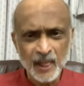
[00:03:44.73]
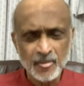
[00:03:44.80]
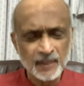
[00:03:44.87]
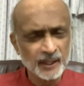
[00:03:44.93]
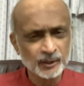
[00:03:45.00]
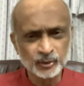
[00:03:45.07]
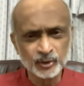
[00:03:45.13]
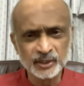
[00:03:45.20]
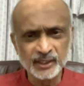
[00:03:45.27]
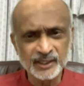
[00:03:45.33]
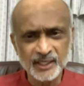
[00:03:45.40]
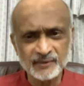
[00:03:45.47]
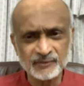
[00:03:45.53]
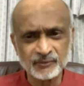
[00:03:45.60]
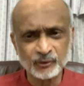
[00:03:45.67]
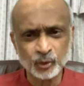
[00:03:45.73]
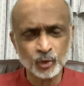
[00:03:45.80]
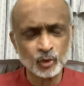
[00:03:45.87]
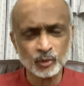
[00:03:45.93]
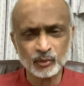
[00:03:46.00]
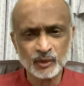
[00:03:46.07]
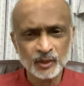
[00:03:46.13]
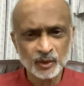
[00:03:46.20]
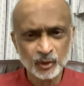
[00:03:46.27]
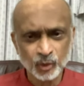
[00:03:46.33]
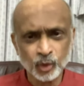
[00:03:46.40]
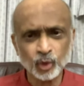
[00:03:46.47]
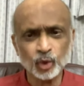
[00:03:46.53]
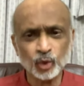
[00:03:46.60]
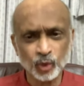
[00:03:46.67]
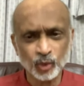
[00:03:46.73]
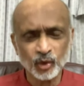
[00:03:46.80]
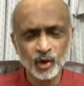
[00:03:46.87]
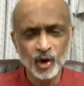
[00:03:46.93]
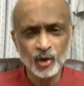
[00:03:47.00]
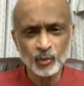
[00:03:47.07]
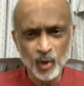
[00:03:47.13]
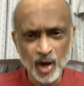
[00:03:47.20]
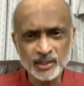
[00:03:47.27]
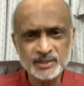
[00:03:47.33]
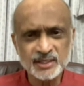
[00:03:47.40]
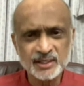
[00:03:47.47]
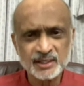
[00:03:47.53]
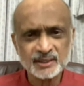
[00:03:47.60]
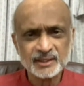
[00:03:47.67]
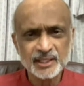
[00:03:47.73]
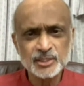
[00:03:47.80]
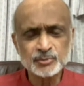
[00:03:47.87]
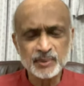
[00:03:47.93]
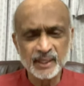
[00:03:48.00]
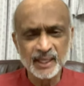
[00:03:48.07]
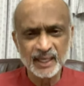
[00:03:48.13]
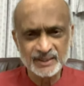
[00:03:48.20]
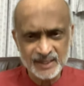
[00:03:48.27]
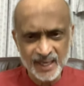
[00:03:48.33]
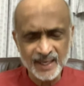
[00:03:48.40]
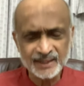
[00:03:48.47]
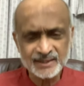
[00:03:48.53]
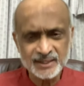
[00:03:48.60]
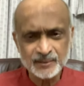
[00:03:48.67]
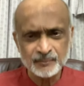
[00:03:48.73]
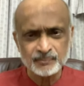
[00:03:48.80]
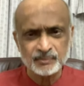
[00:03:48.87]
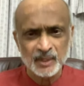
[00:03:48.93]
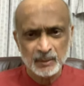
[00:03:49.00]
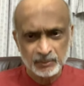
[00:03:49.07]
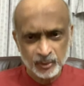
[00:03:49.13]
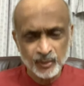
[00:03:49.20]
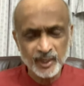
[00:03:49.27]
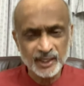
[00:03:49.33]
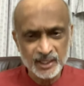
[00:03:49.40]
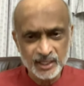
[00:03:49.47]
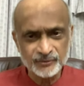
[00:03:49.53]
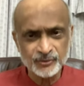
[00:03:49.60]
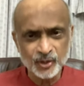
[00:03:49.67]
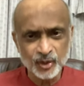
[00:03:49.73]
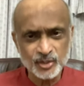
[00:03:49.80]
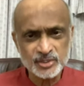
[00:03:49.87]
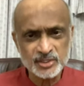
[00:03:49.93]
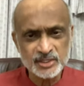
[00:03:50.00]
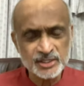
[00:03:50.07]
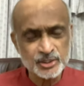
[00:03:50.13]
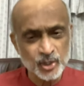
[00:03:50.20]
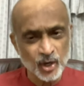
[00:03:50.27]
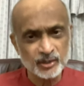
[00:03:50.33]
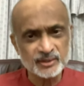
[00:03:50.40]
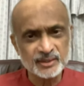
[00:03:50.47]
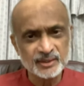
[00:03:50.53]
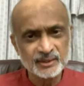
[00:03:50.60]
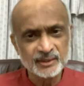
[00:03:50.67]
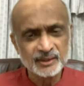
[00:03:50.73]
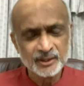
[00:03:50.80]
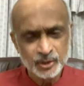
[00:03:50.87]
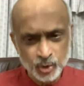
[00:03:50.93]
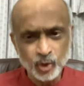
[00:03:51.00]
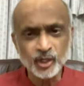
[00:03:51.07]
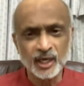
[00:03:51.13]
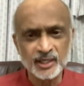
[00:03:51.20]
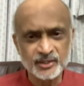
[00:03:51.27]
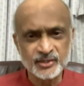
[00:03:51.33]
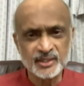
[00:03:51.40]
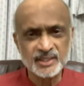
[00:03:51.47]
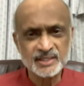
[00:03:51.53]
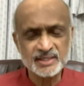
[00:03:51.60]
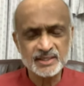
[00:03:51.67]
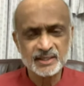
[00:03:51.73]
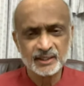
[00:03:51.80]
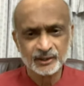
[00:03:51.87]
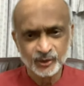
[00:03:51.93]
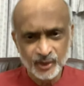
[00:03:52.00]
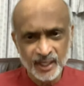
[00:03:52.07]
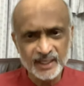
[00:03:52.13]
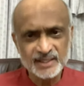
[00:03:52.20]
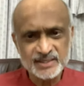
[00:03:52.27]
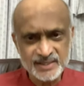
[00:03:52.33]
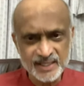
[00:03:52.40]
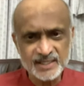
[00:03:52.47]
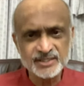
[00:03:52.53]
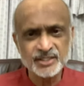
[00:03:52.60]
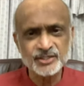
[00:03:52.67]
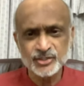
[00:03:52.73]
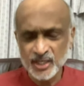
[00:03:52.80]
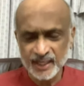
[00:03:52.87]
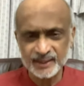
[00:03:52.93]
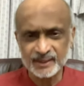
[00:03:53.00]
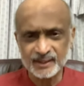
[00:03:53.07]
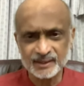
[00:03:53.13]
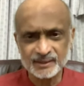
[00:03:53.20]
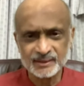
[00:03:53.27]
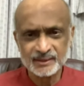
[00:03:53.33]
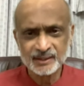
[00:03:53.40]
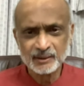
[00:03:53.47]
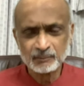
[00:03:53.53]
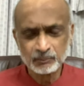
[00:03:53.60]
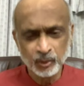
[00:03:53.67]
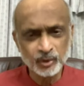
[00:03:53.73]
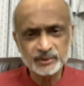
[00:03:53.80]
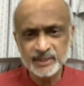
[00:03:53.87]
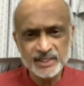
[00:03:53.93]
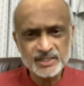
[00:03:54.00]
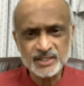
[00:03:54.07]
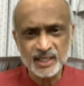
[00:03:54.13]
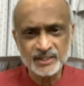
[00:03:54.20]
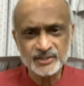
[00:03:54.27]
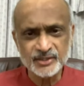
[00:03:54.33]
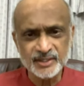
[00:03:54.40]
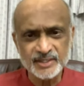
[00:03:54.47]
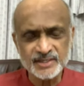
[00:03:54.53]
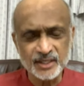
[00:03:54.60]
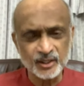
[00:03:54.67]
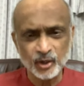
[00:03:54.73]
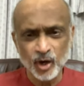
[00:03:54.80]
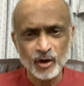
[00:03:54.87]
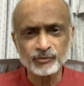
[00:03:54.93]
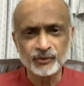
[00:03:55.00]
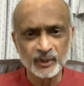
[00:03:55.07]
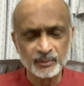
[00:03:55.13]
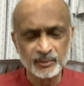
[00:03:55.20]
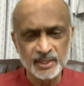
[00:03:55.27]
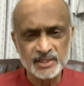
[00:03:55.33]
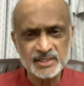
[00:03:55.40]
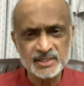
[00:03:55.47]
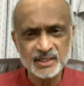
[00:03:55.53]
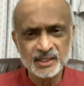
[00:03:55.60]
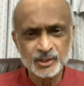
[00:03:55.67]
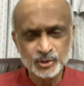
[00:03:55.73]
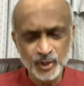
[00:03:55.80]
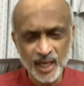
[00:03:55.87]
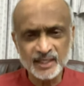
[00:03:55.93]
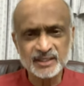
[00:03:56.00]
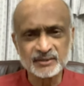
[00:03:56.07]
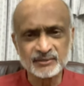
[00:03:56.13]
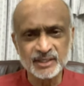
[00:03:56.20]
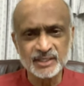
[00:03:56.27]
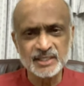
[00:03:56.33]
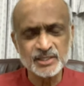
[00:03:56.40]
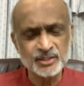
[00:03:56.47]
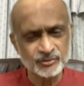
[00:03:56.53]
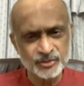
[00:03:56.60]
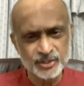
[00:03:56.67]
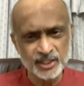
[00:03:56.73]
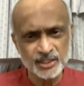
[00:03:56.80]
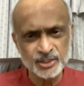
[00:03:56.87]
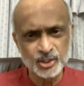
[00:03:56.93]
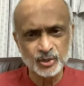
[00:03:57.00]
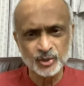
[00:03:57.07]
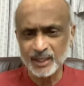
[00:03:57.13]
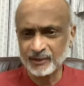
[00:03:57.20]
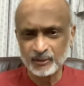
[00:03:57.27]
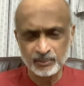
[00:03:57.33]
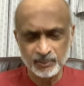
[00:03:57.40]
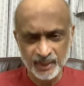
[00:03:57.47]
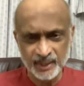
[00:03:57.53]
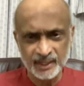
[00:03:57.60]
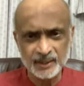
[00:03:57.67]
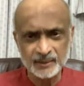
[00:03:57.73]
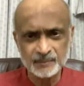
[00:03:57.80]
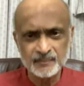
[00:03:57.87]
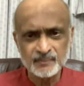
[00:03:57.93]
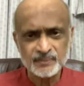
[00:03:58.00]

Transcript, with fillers: They couldn't care who, who or what is being attacked, provided, of course, is not two countries, United States and China. Both these countries are off limits to activities of GHQ Rawalpindi.